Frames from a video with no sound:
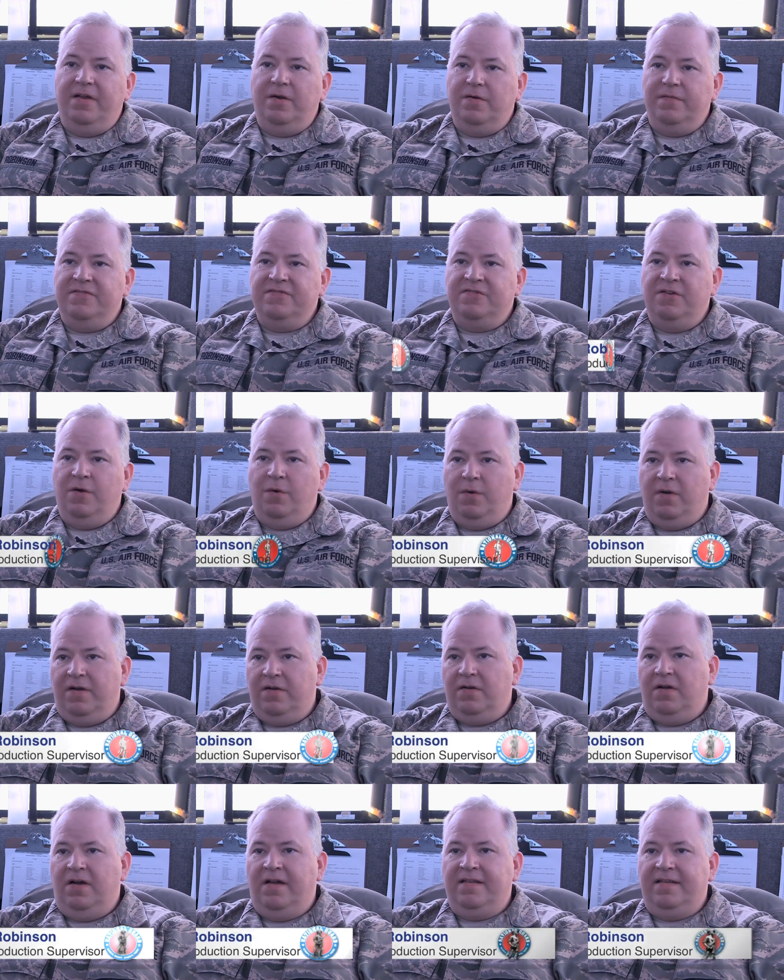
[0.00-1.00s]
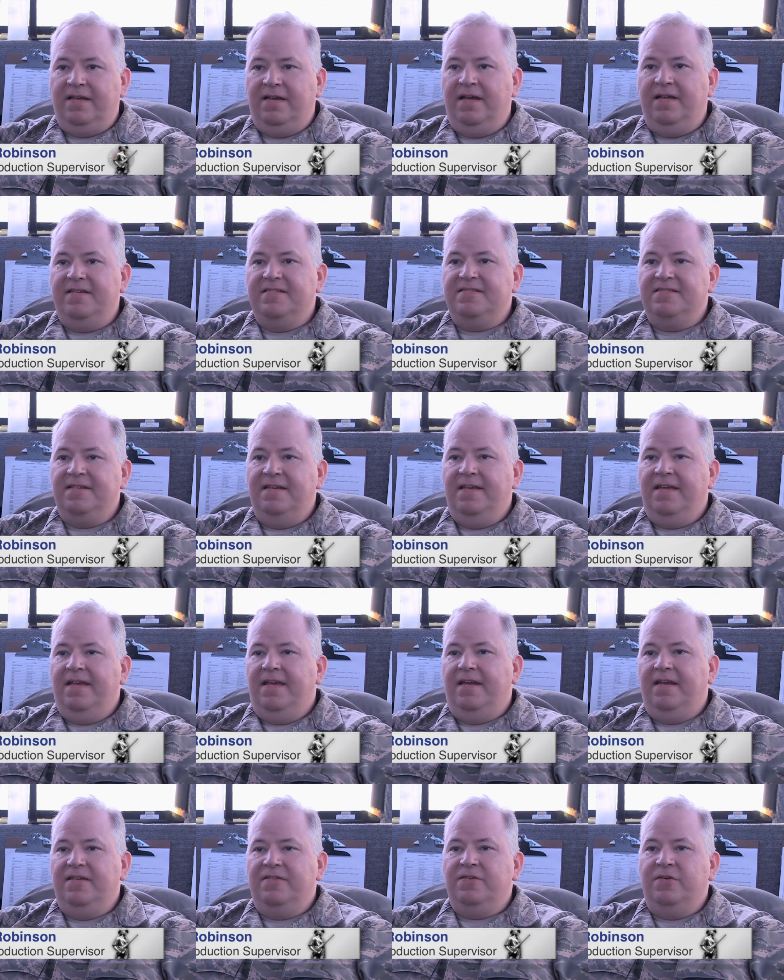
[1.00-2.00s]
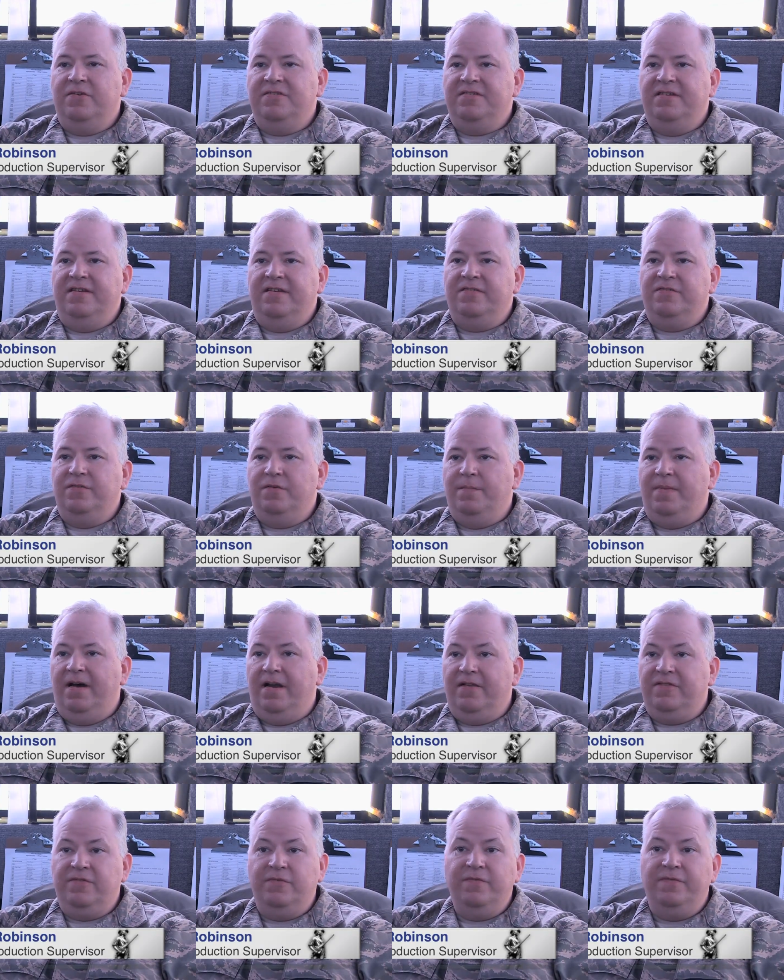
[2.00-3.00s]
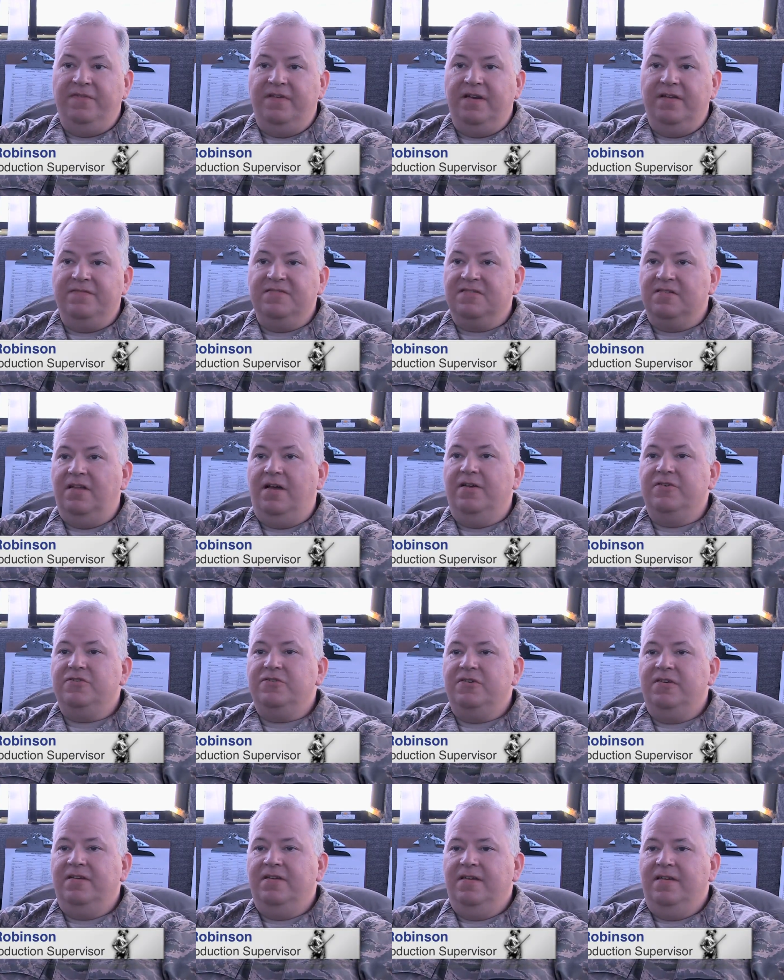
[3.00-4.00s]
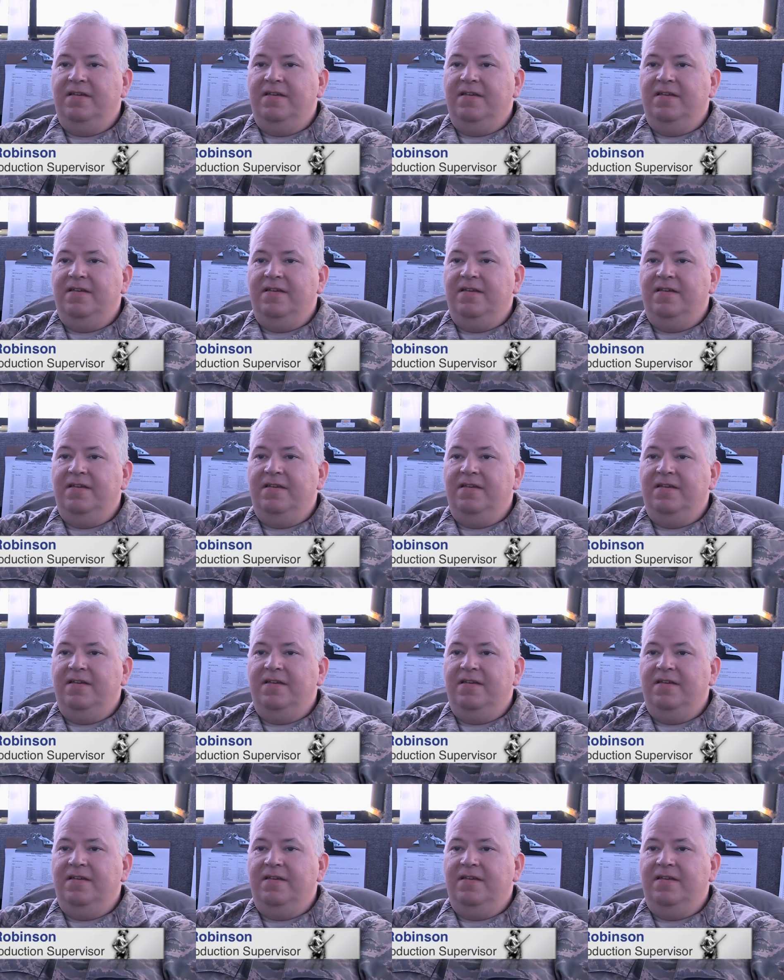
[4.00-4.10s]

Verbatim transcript: layer of snow on the ice and it turns it into about a two feet of slush.